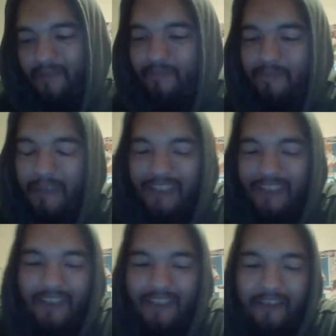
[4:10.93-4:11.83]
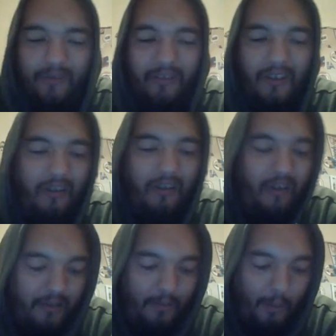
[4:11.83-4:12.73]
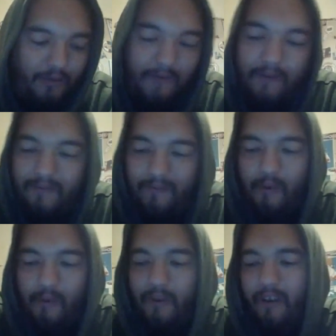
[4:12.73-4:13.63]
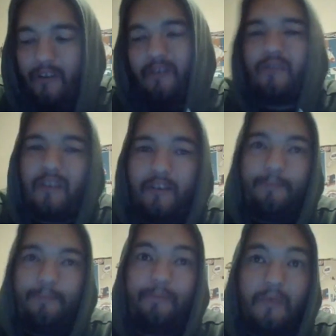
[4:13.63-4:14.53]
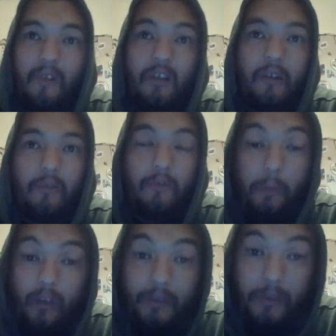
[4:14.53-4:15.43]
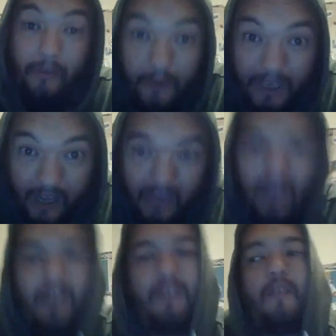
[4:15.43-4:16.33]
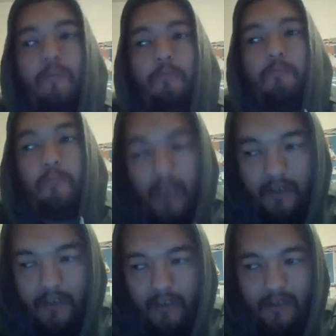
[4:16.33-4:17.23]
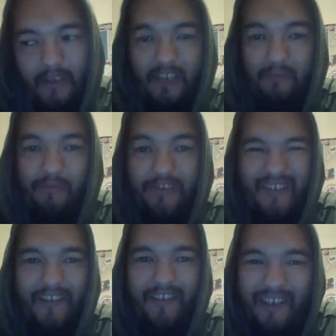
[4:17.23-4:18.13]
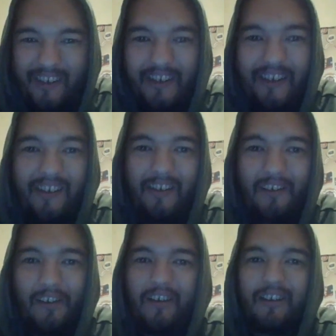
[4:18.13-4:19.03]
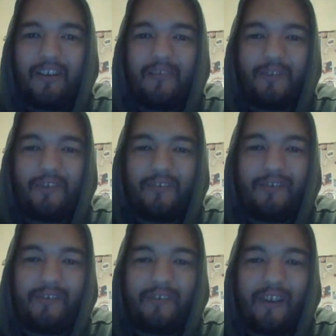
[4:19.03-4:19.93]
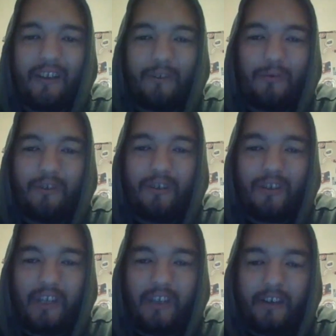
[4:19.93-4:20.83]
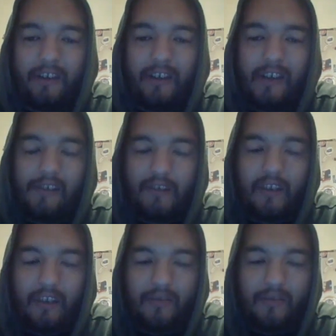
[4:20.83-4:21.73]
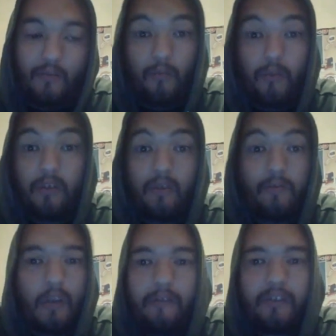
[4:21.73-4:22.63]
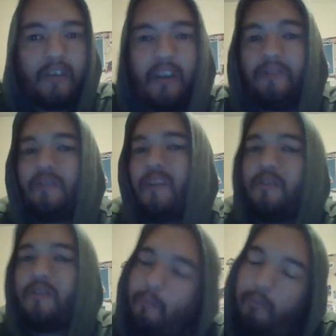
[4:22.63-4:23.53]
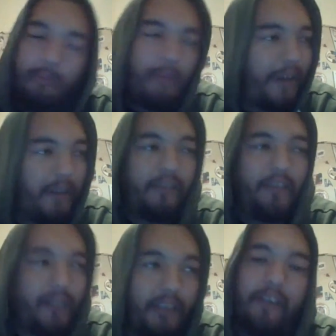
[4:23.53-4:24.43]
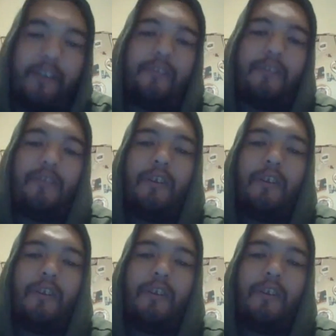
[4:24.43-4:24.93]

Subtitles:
But supposedly what we heard, Roppongi 3K beat Team 69, which is Taiguchi and ACH, which, if you haven't seen ACH, man, he is